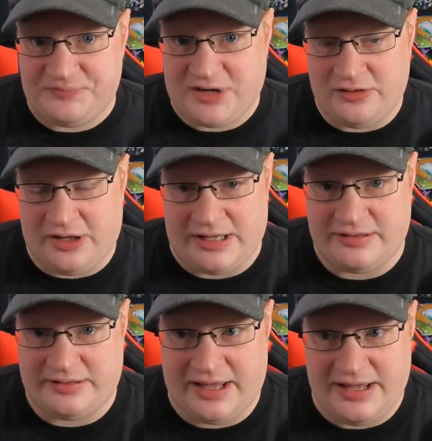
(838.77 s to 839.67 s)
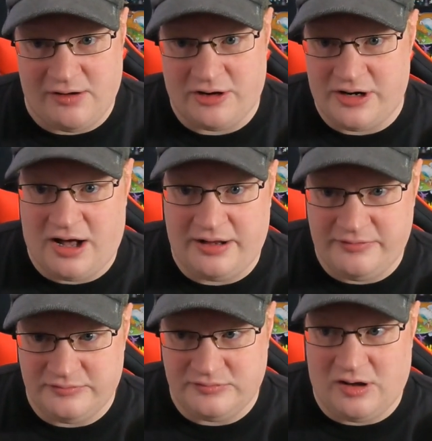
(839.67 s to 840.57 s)
Like, they are not
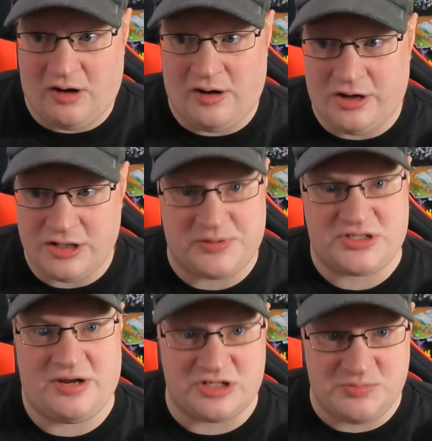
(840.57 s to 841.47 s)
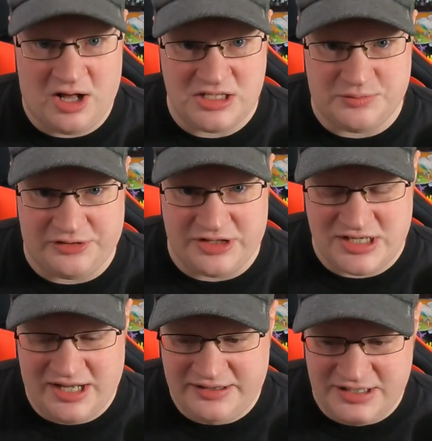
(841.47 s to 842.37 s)
one hundred percent responsible for this. And
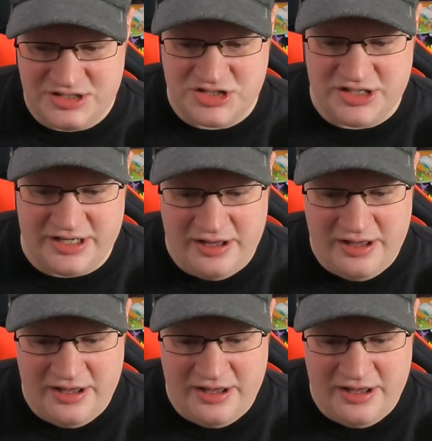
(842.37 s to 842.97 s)
I think it's just, like,